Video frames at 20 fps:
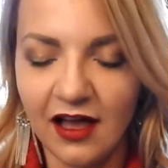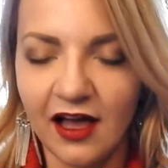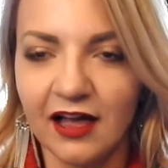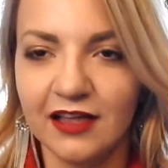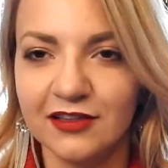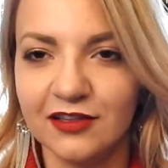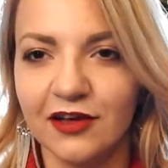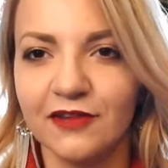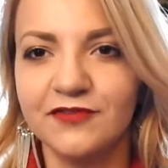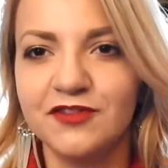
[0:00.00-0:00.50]

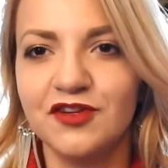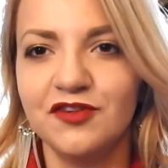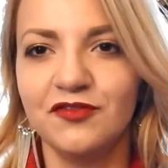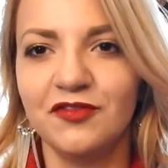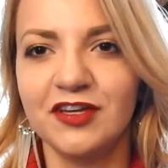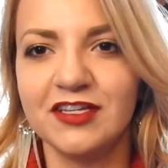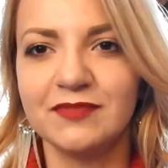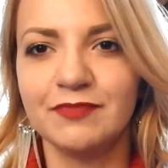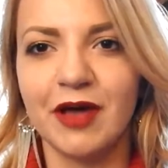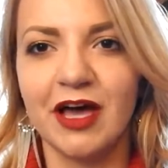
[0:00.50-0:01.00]
I love Too
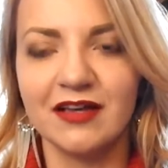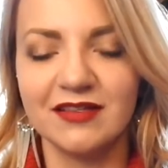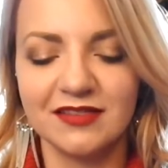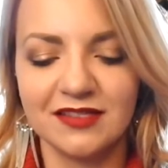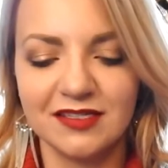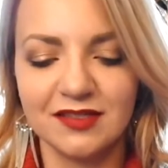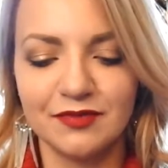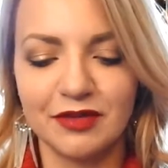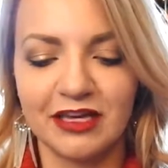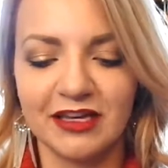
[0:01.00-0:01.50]
Faced
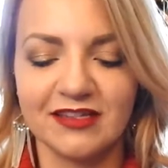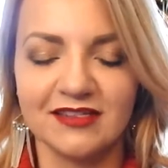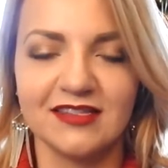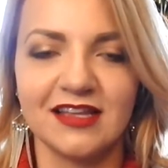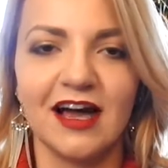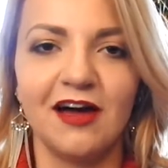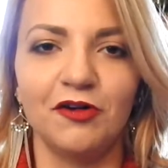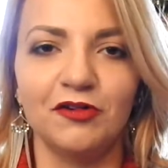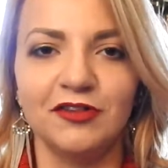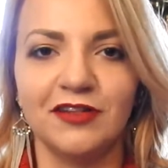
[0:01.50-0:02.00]
boxes because
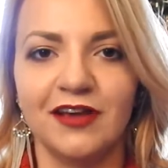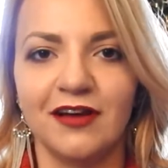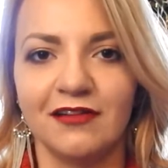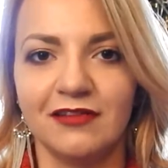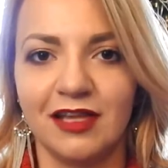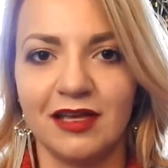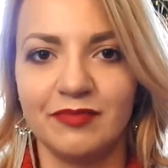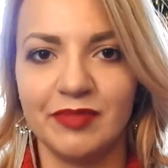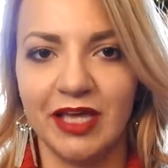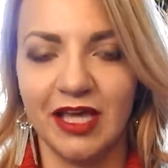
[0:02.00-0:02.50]
not only
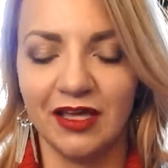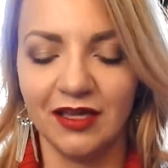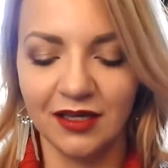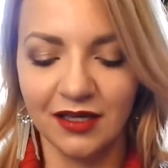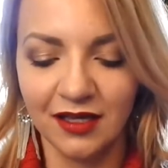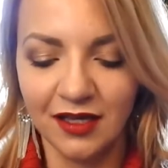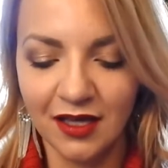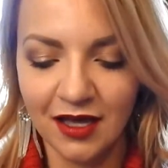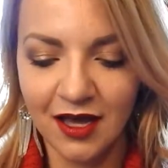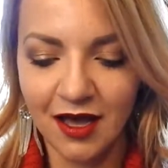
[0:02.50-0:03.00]
are they pink,
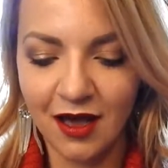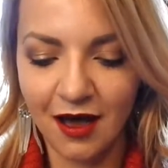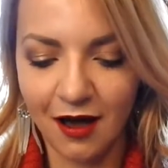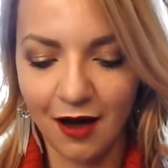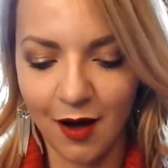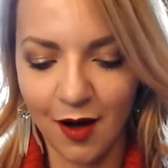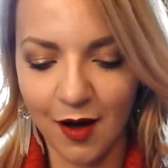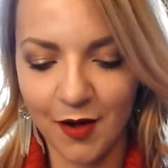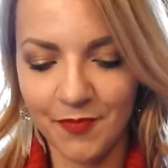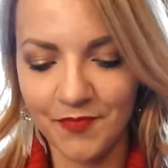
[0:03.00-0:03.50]

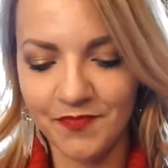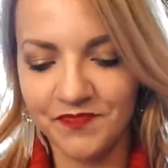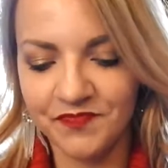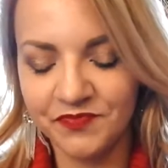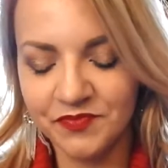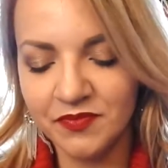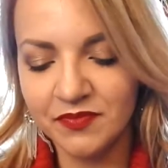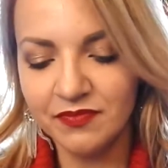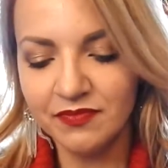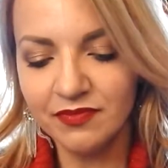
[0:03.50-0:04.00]
um,
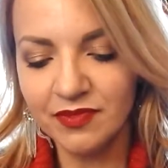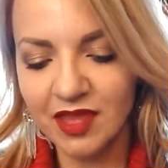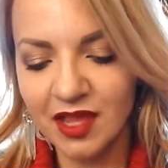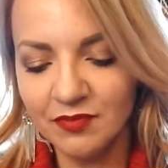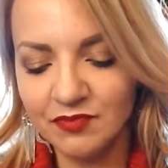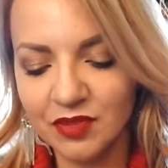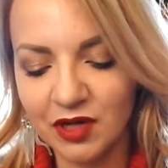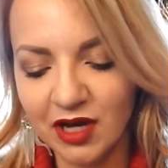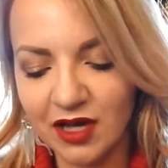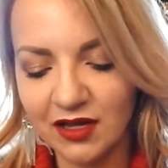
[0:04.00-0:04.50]

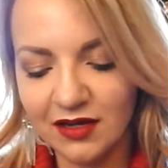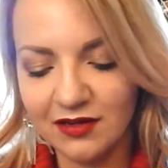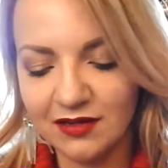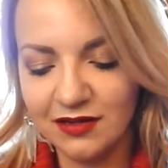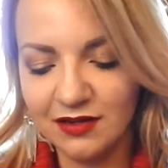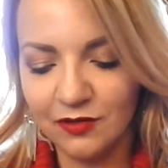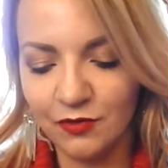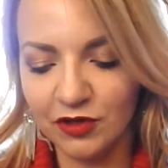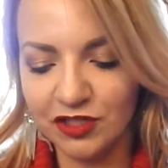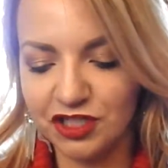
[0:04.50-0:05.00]
but
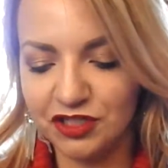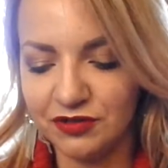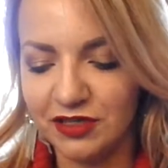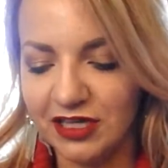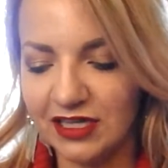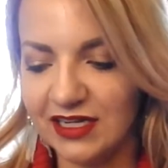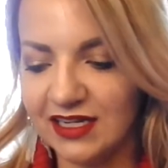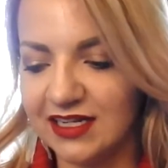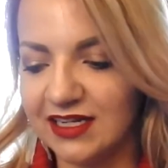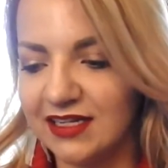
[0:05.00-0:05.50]
what you
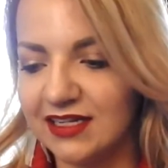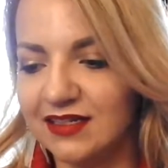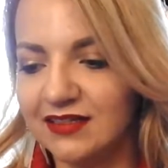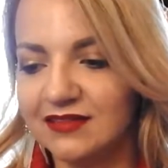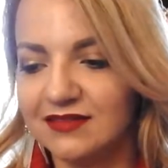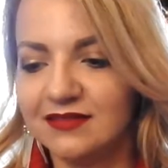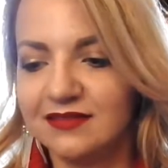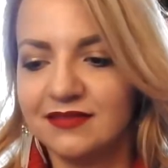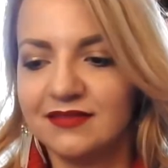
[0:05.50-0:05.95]
get in it,